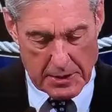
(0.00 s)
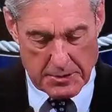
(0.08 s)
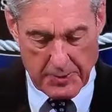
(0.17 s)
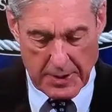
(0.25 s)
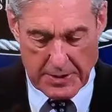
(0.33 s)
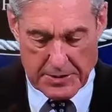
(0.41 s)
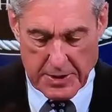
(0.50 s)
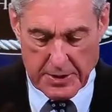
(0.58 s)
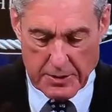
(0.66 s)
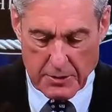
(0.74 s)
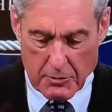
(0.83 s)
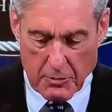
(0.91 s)
It explains
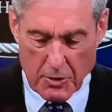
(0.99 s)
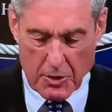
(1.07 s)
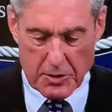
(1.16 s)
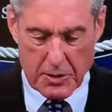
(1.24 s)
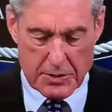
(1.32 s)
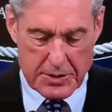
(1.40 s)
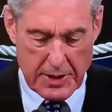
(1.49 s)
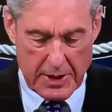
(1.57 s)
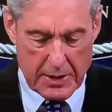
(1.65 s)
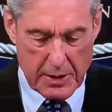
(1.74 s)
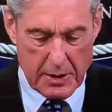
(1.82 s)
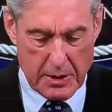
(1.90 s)
that under
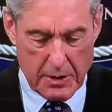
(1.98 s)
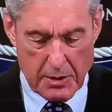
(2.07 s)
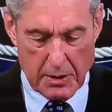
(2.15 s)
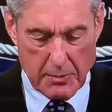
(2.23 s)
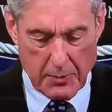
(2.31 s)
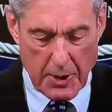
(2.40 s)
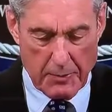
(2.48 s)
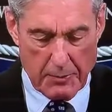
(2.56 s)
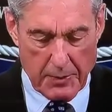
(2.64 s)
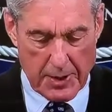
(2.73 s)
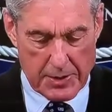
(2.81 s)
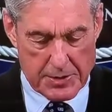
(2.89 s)
long-standing
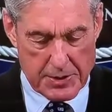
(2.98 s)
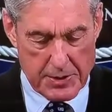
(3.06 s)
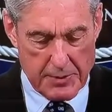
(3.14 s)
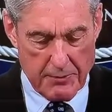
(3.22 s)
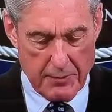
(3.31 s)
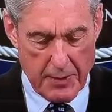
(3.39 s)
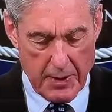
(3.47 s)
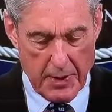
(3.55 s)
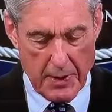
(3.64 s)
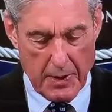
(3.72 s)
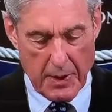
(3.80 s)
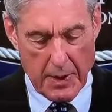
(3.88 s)
department policy,
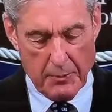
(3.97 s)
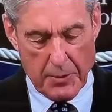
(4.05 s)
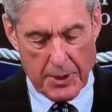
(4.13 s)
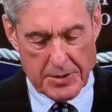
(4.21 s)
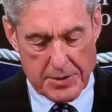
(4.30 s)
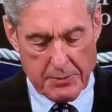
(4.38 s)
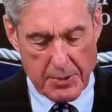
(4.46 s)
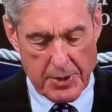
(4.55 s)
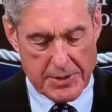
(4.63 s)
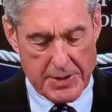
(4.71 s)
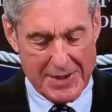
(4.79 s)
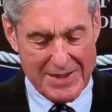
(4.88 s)
a
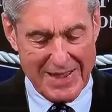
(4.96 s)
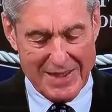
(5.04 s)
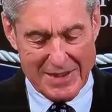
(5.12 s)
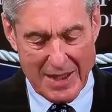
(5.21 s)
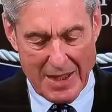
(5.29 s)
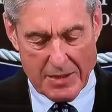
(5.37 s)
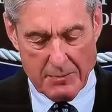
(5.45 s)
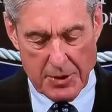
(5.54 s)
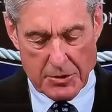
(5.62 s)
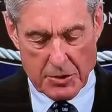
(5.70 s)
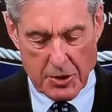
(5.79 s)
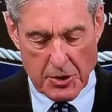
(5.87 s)
president cannot
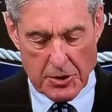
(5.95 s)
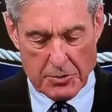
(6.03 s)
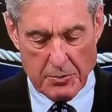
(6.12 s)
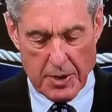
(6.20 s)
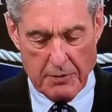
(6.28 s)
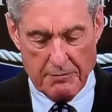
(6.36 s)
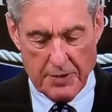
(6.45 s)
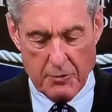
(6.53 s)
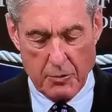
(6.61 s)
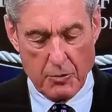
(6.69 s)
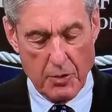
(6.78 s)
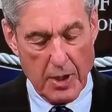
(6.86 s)
be charged with a
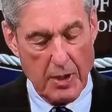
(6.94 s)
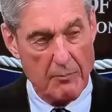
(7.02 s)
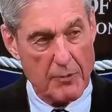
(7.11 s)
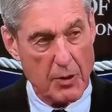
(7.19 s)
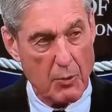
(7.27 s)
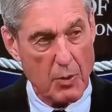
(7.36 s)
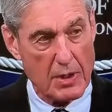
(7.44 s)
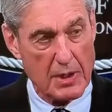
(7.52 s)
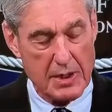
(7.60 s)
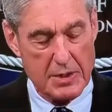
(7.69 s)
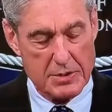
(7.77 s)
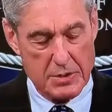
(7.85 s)
federal crime while
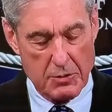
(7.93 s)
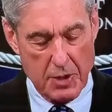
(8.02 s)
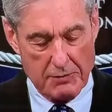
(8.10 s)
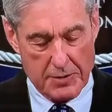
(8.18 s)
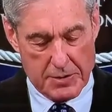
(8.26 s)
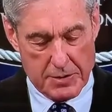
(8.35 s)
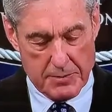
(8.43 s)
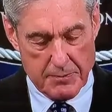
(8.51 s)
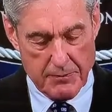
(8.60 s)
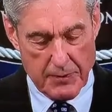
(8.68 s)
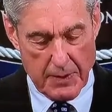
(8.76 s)
he is in office.